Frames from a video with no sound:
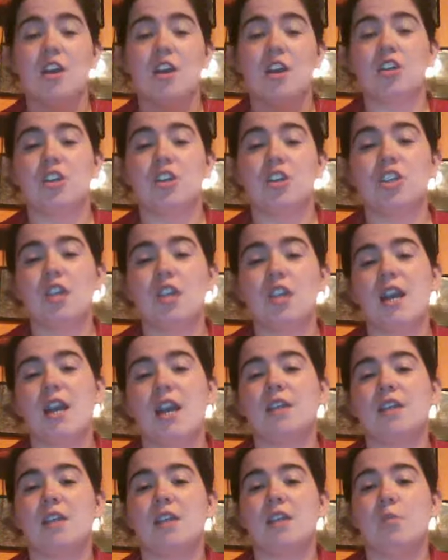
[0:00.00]
She
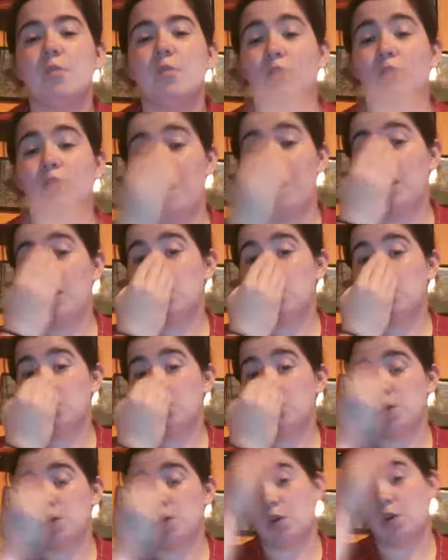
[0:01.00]
ends up moving
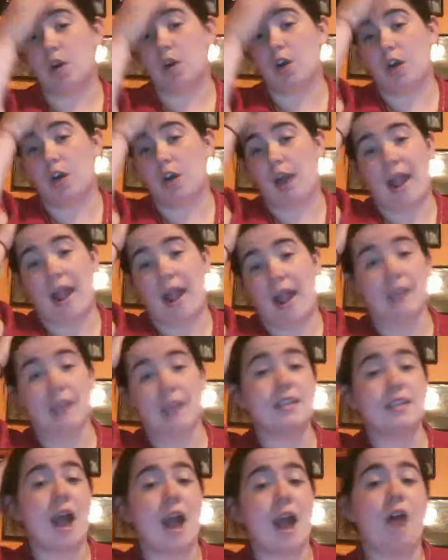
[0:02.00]
to her aunt's
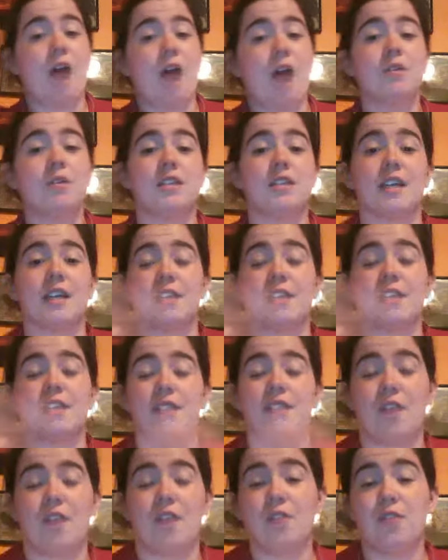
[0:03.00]
house in
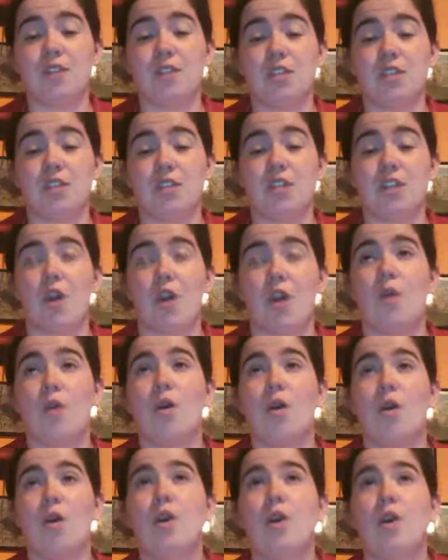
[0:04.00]
San Francisco
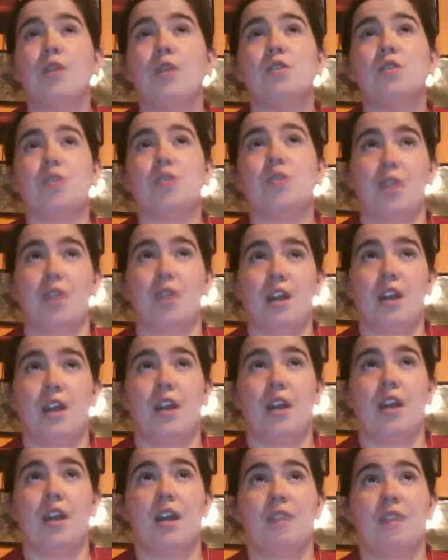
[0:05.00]

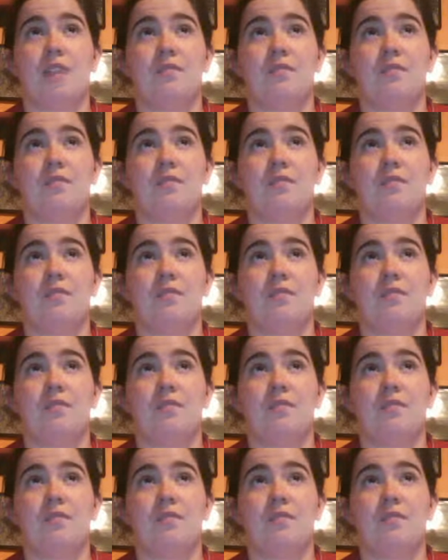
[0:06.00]
during,